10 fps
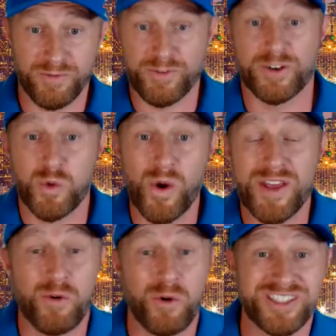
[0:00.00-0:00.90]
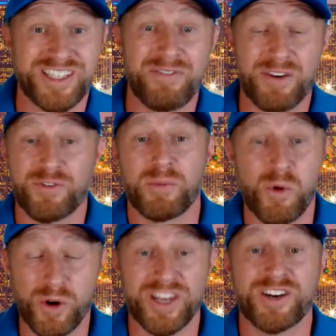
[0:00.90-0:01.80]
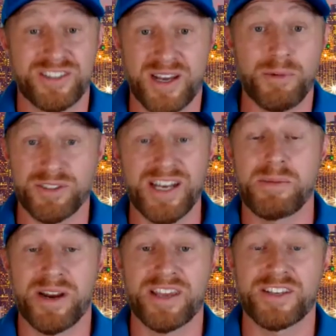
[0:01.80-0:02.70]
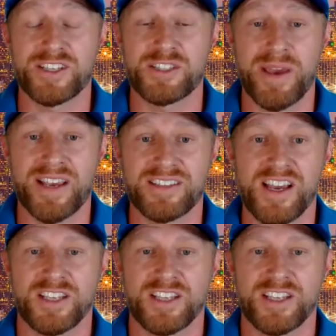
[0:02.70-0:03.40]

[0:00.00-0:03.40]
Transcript: for 24/7 for more years than almost anybody in this space.